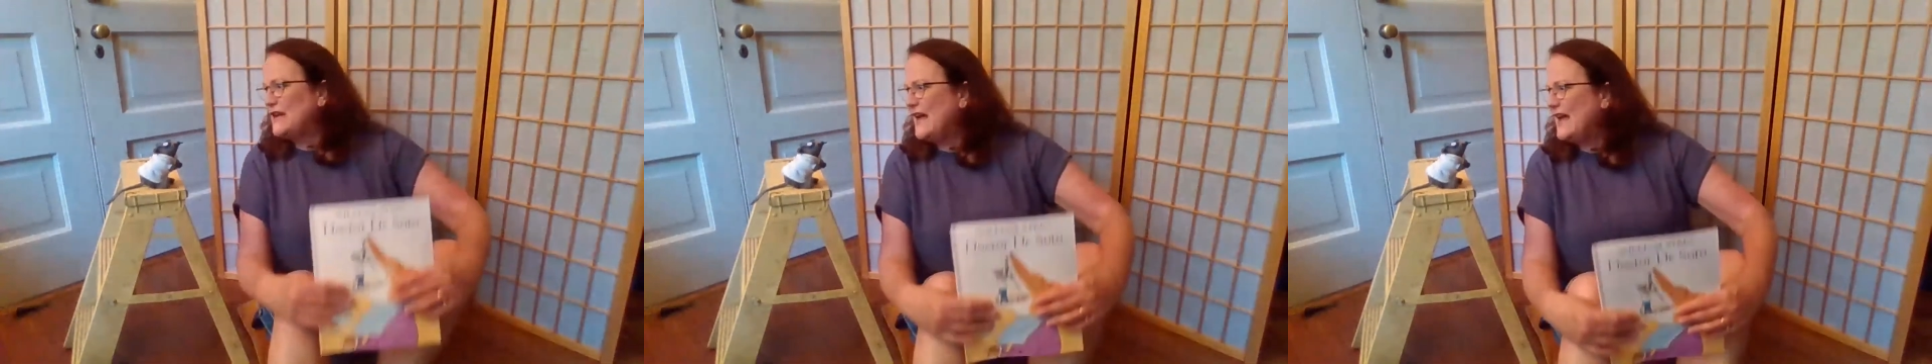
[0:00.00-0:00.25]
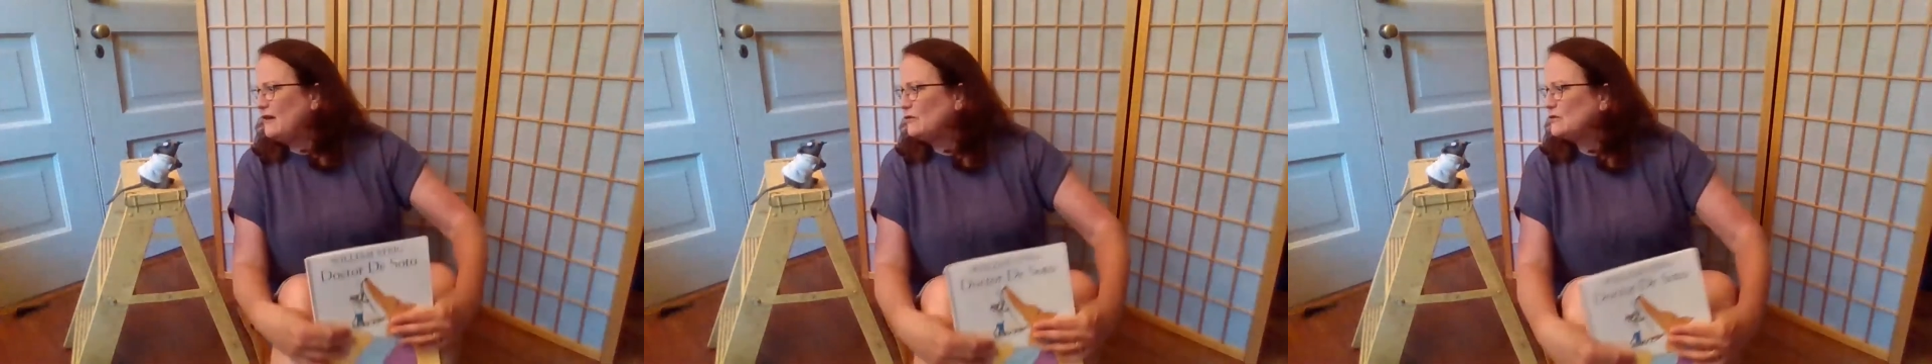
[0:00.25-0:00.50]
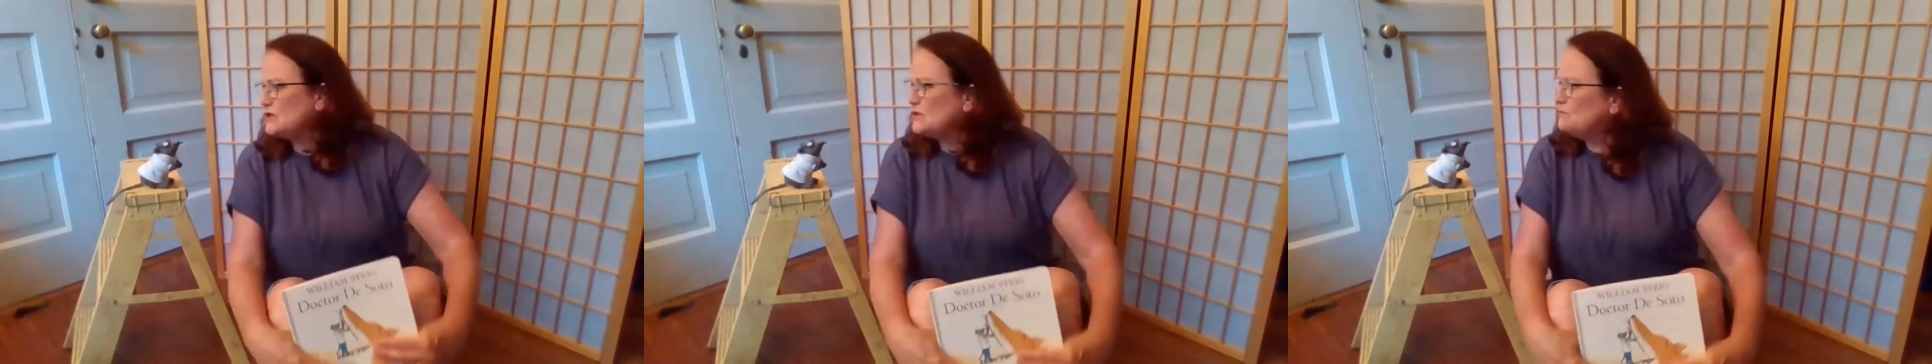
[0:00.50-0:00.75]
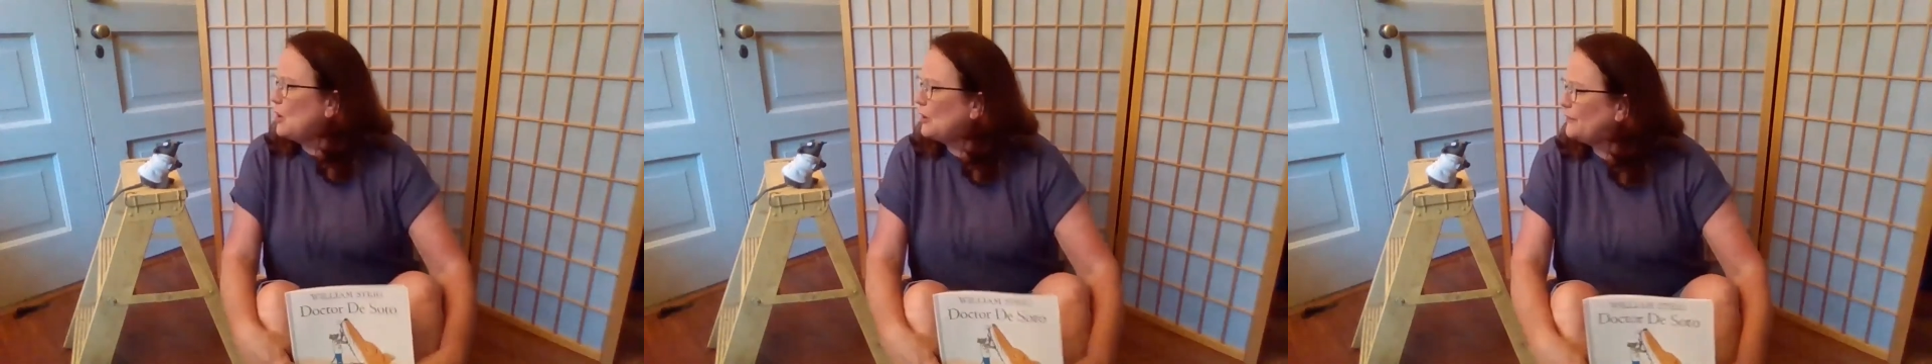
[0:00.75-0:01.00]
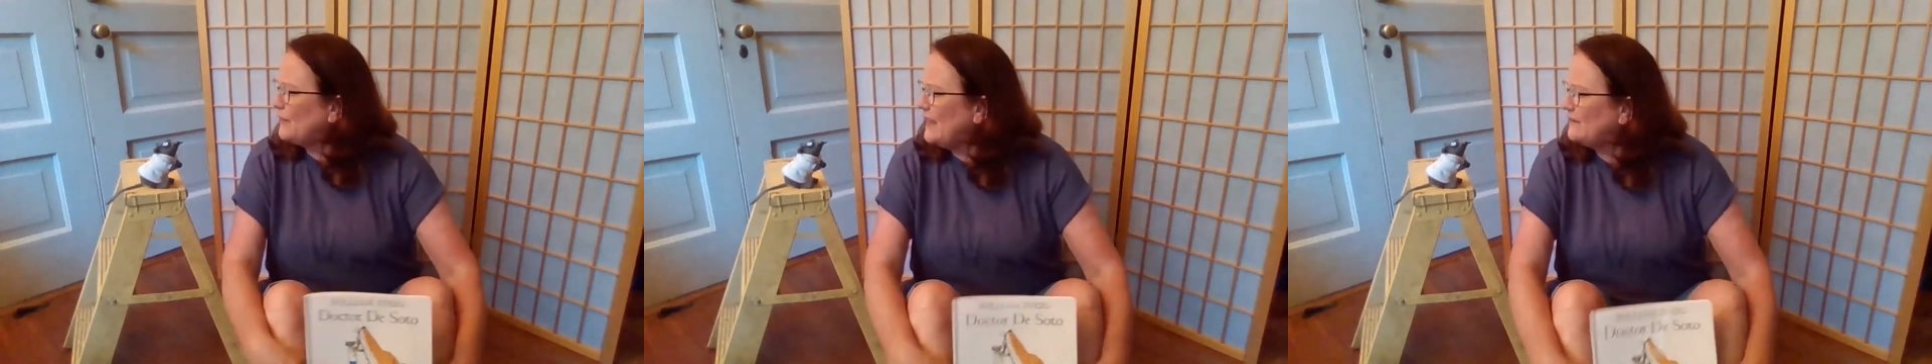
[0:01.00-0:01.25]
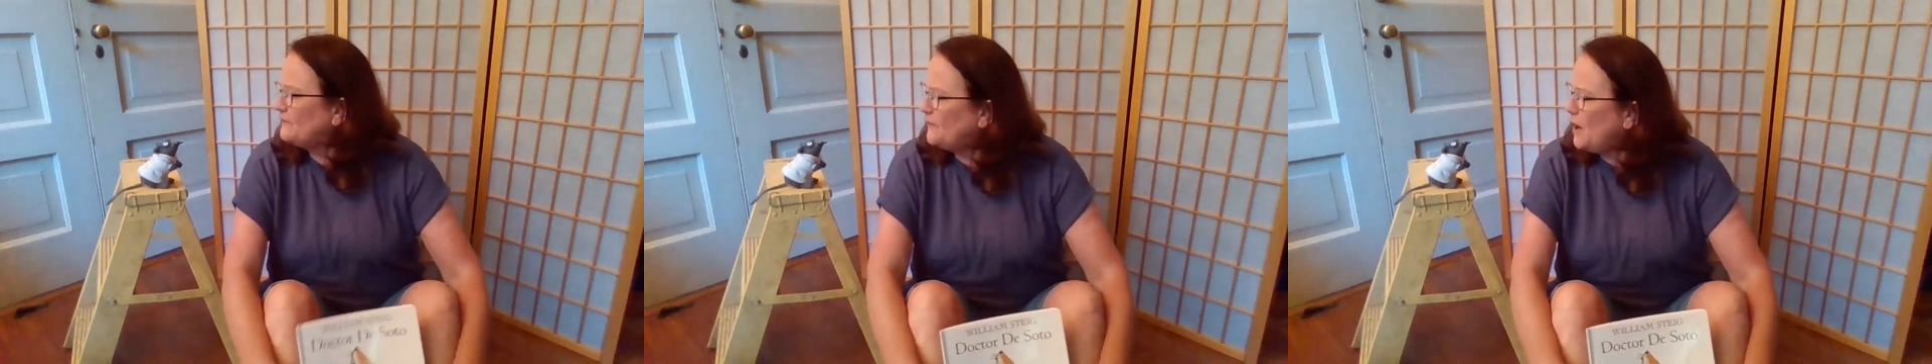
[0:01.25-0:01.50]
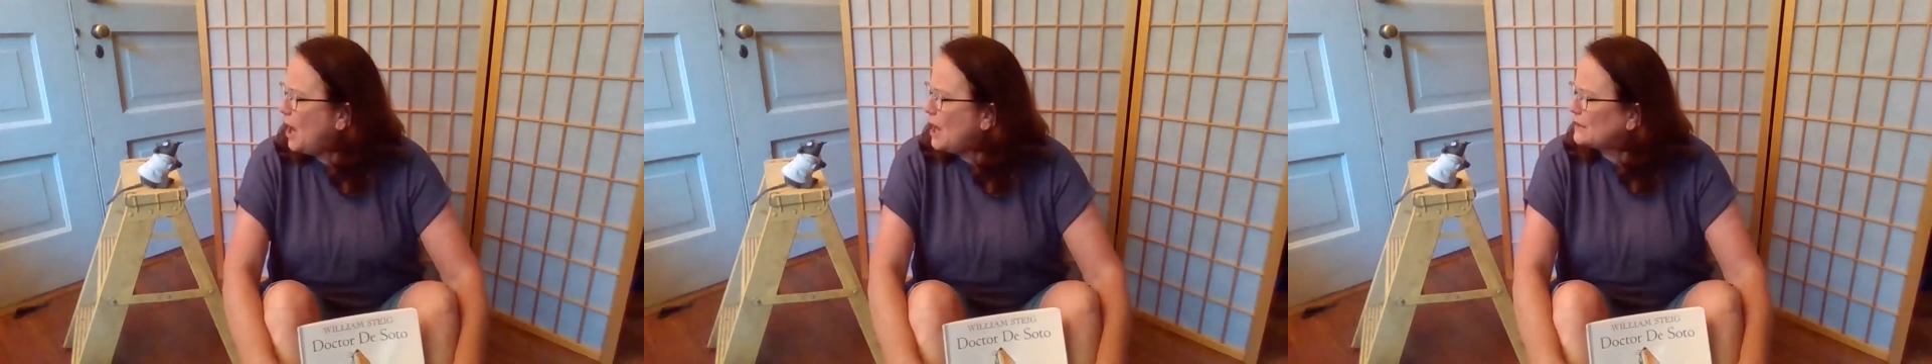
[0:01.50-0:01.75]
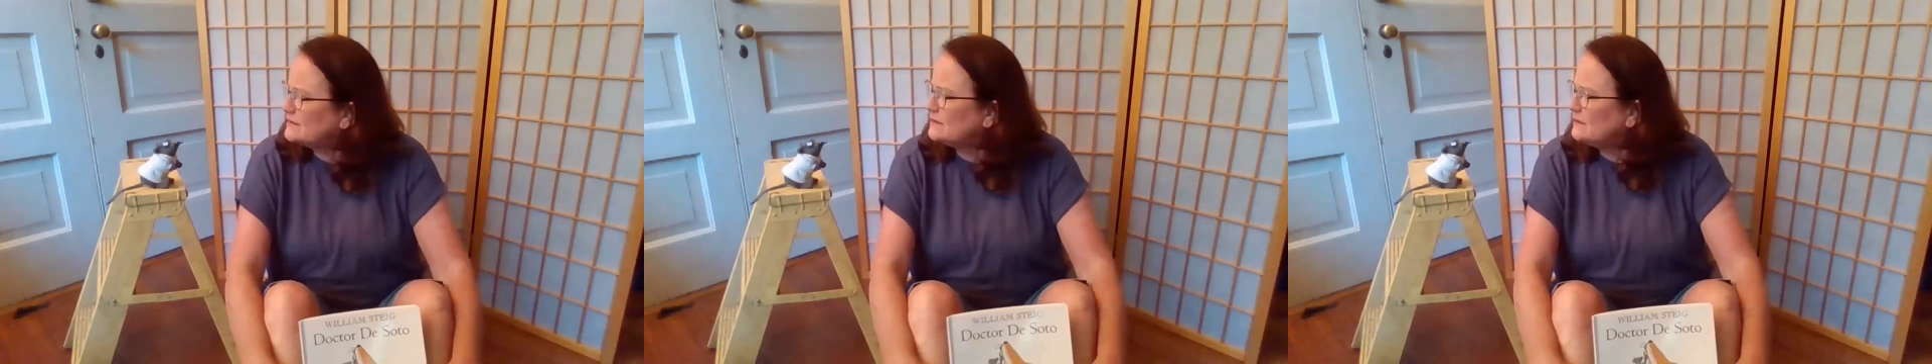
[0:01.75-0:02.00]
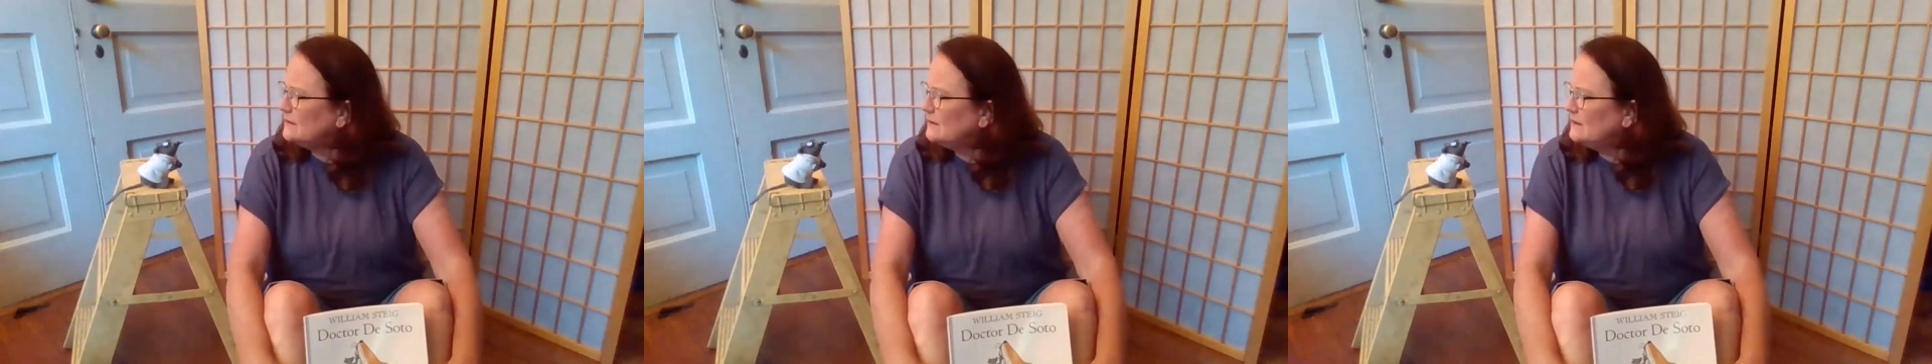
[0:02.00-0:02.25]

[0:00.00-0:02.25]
to outsmart that fox.